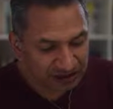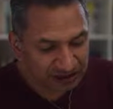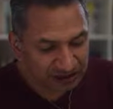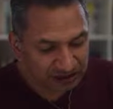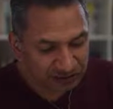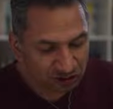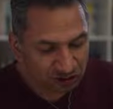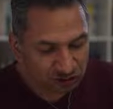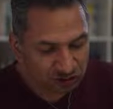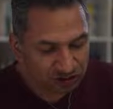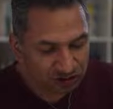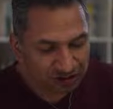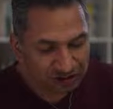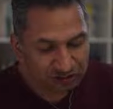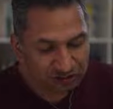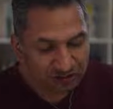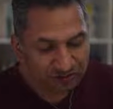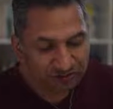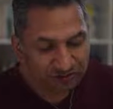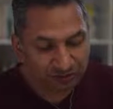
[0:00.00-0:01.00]
and
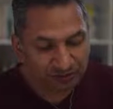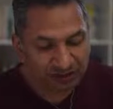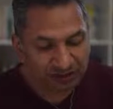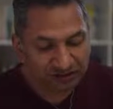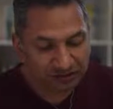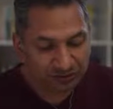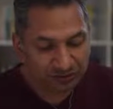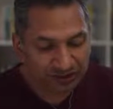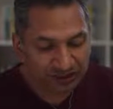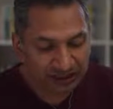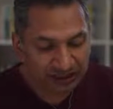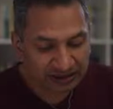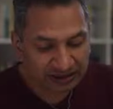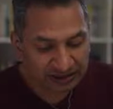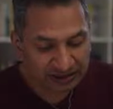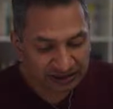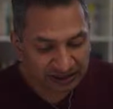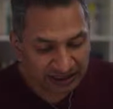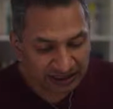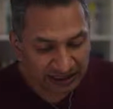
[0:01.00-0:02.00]
contradictory information
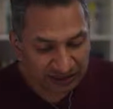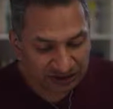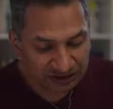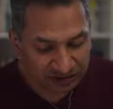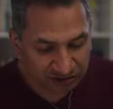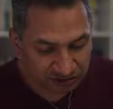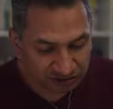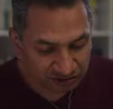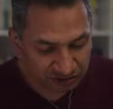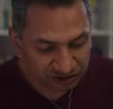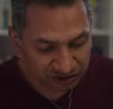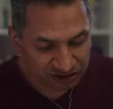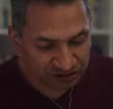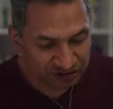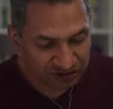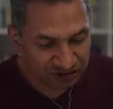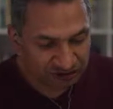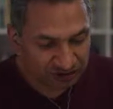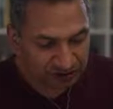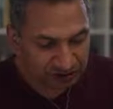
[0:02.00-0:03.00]
regarding the actual
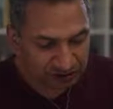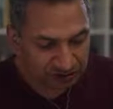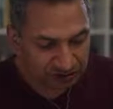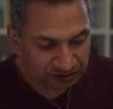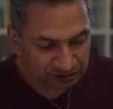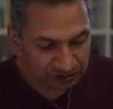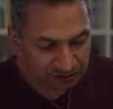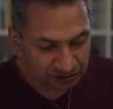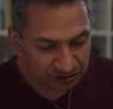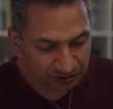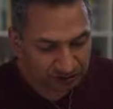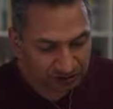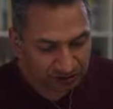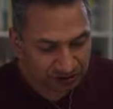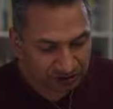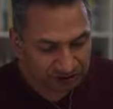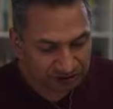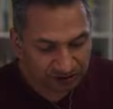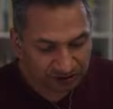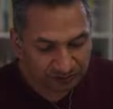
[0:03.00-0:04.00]
condition of the current Oldham
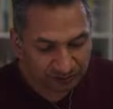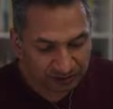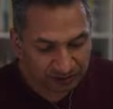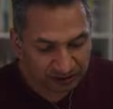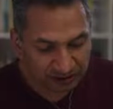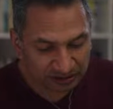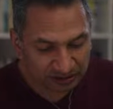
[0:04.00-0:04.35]
Coliseum